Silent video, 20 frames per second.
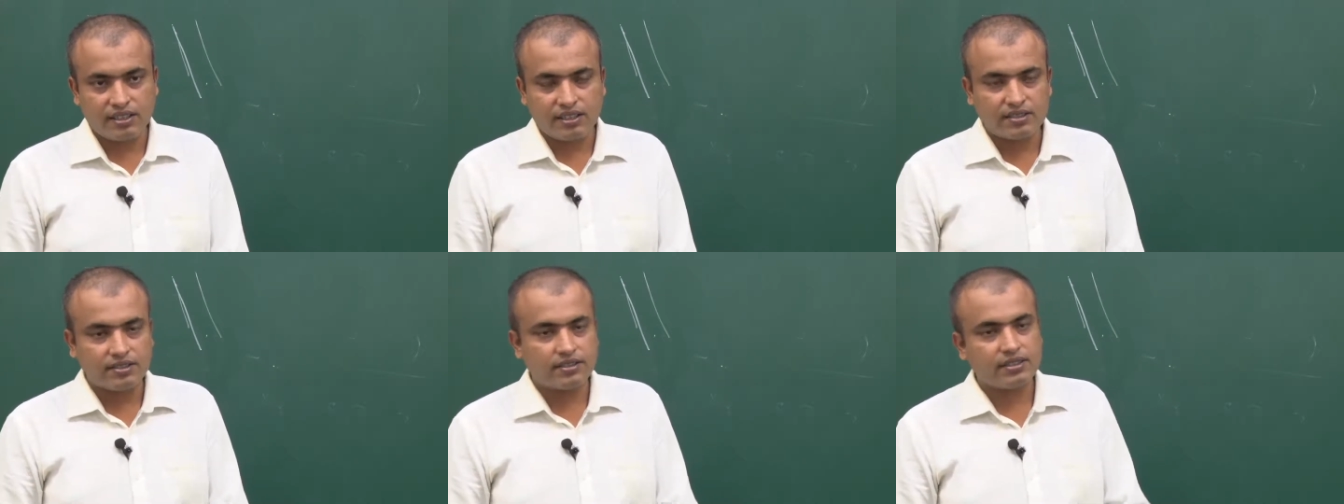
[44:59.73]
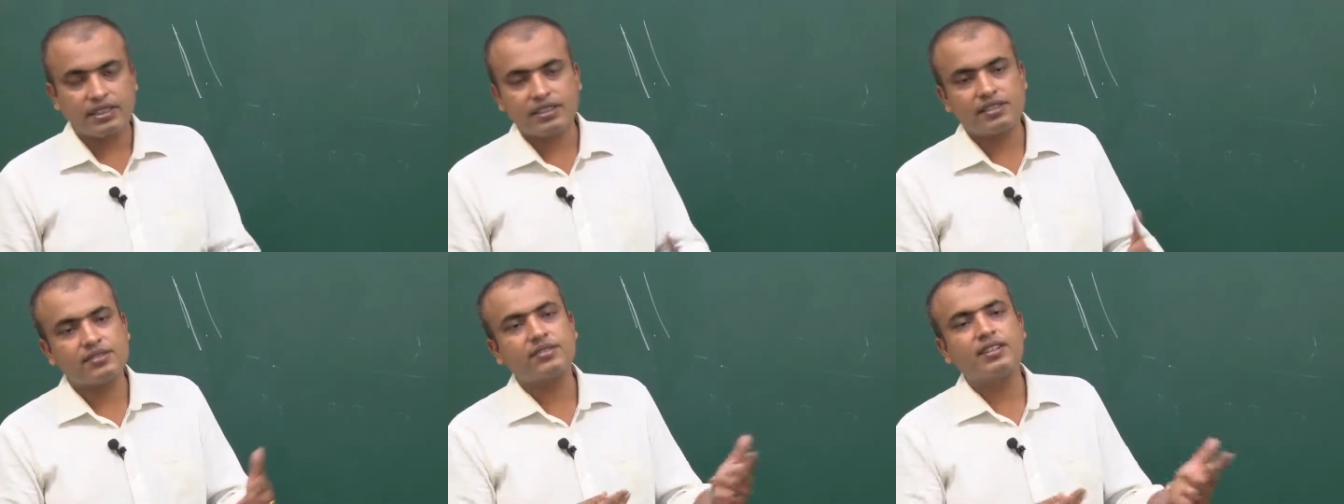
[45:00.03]
So
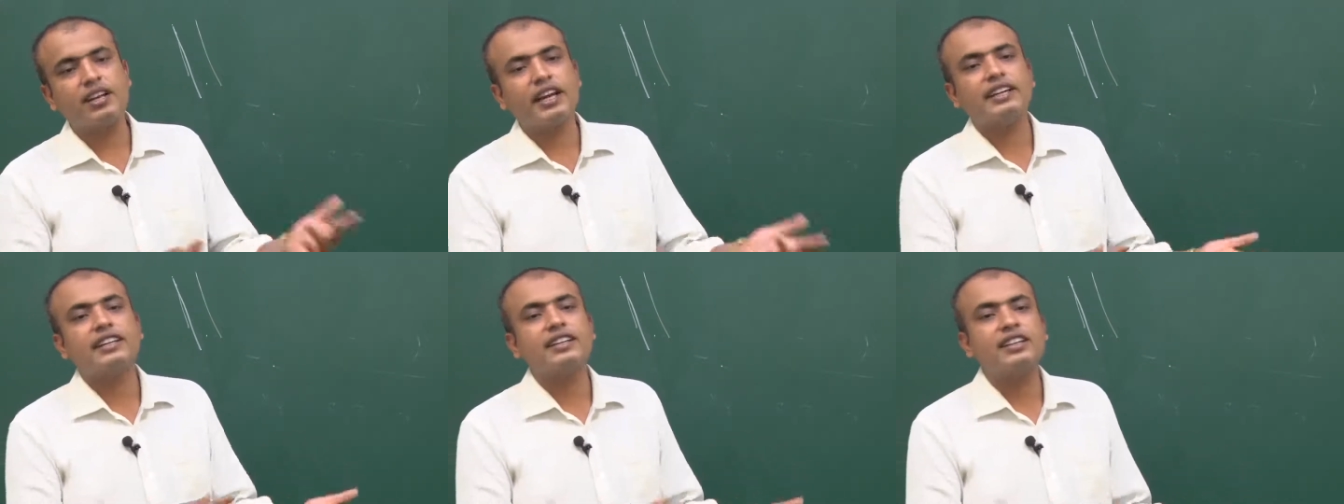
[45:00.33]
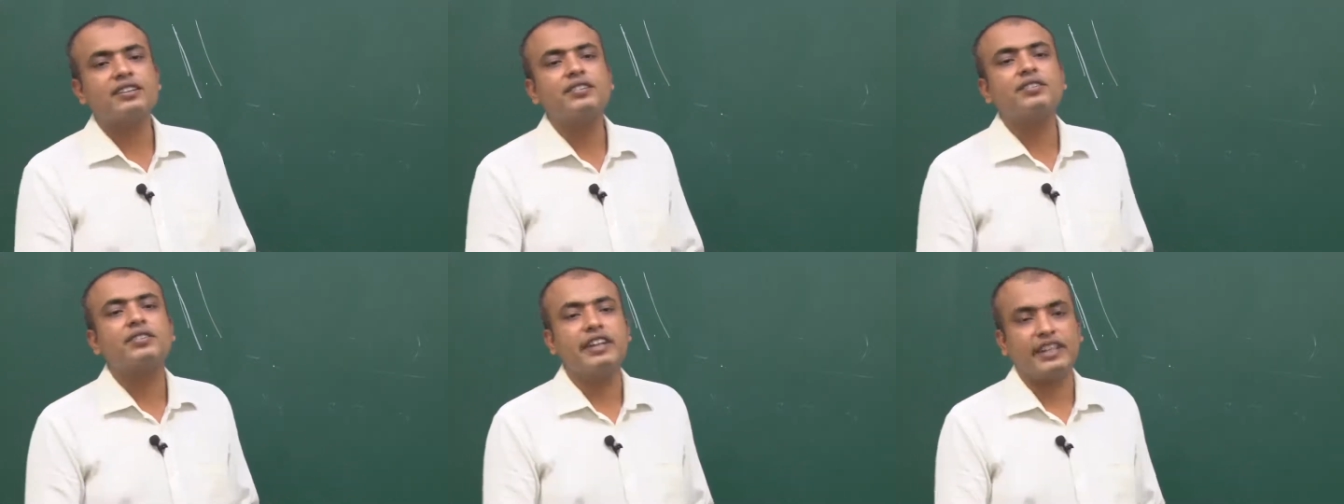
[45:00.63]
there is no line here
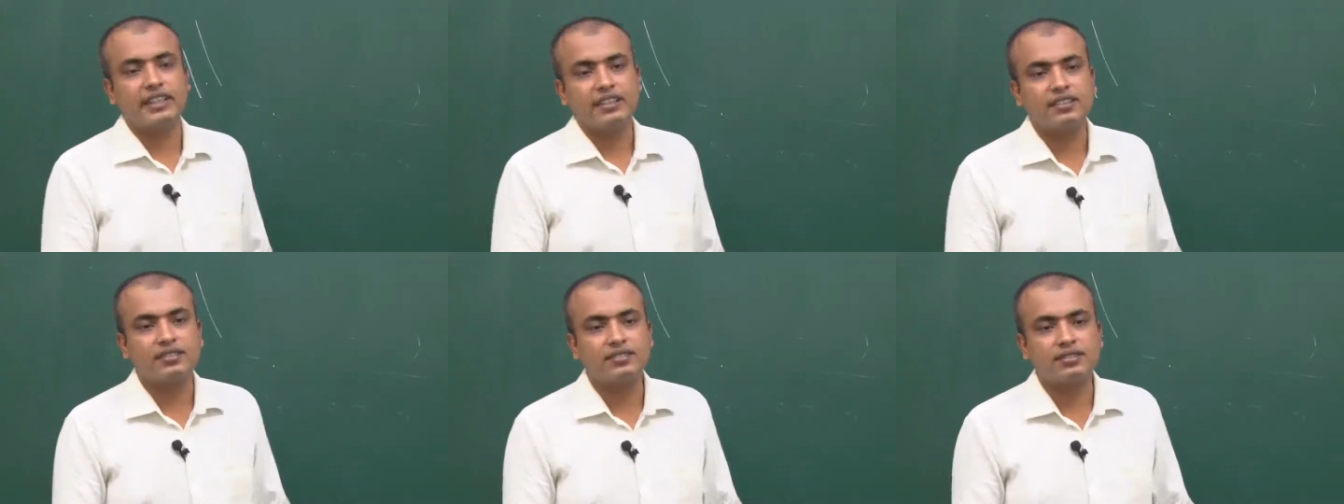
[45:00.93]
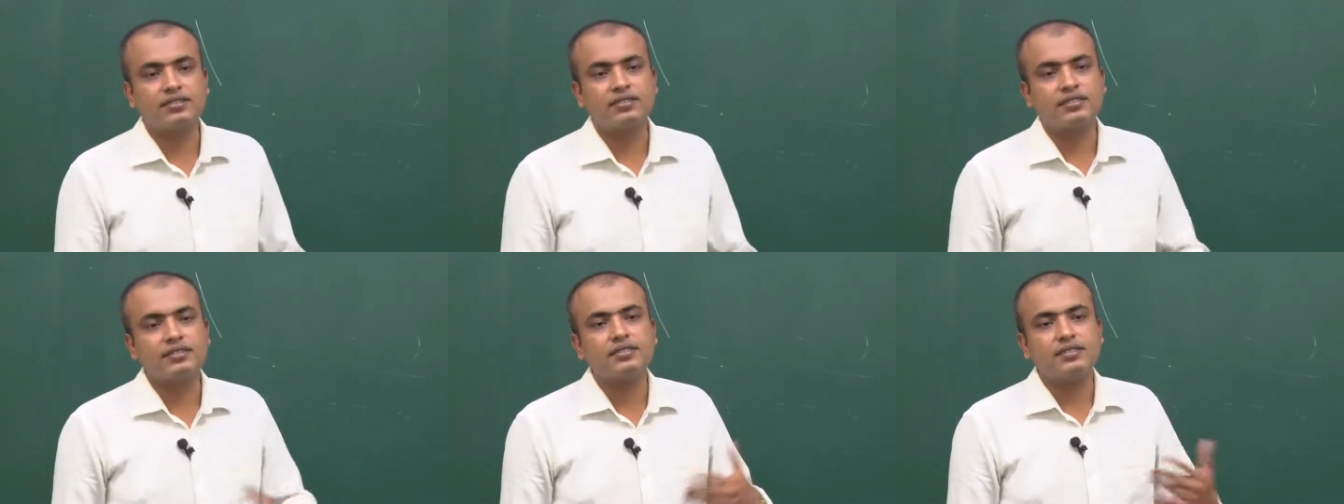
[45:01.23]
to end.
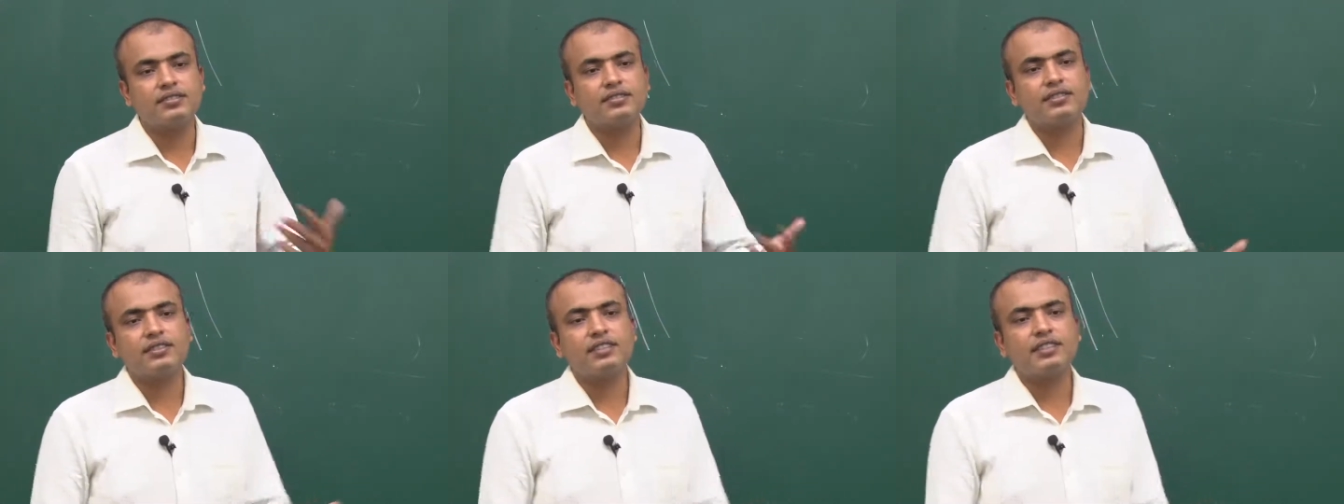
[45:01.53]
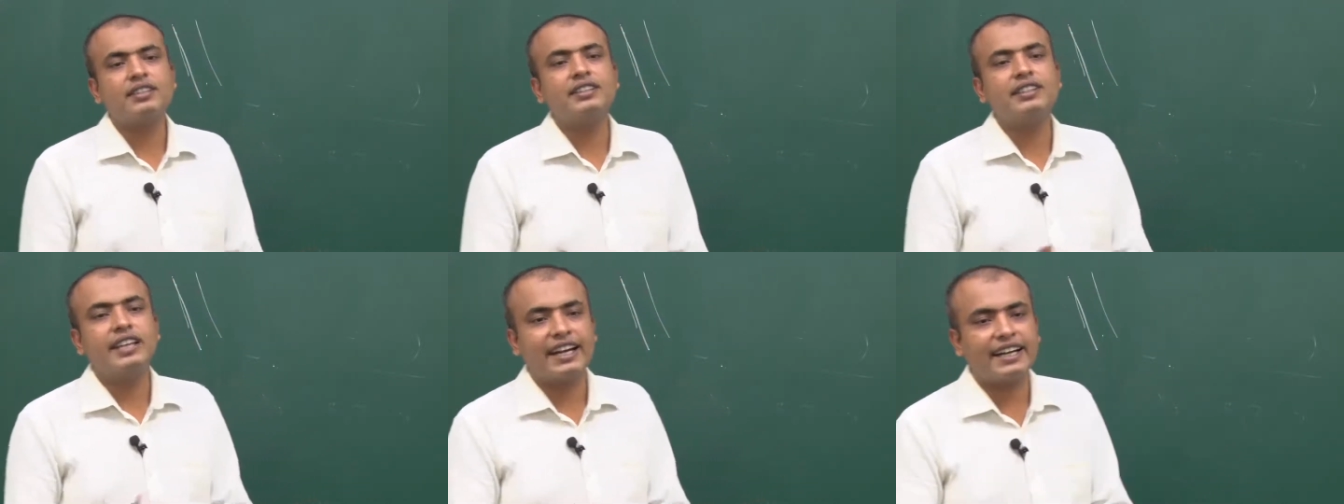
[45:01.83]
So
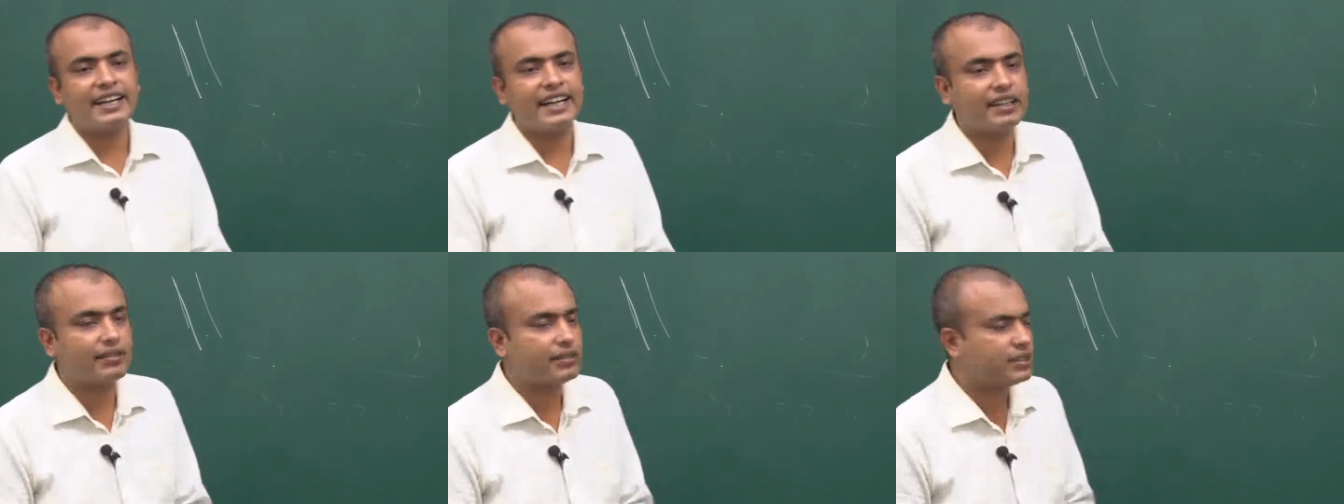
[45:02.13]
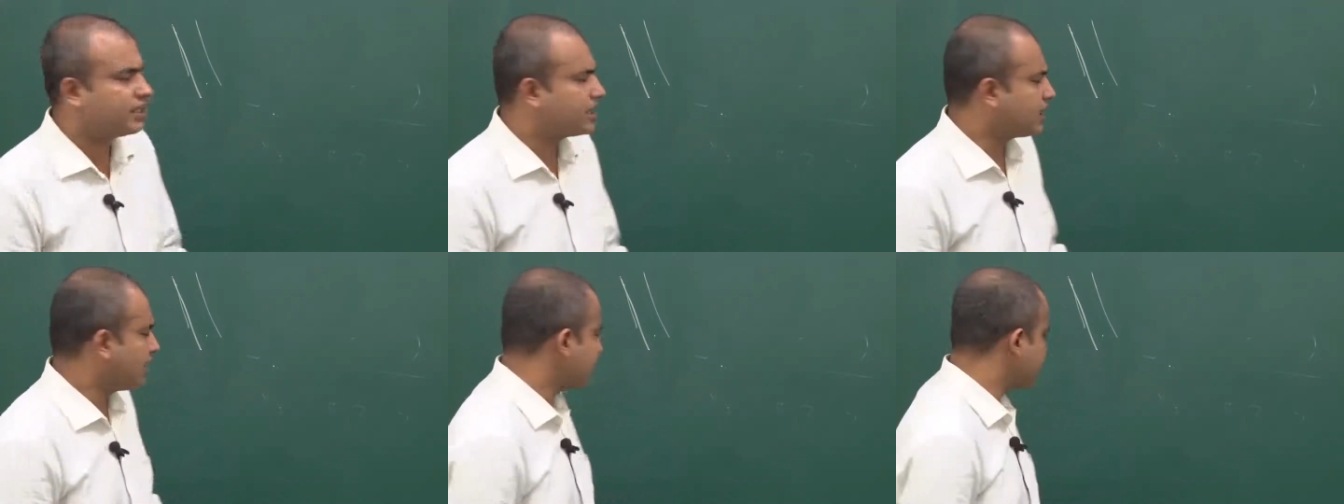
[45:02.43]
in that language
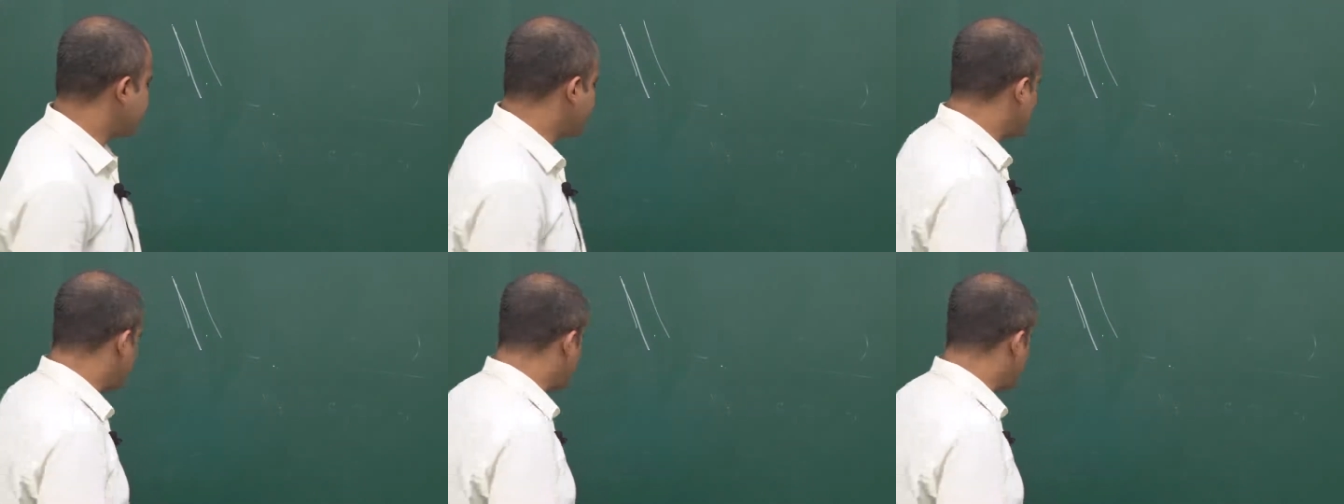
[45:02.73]
it comes, but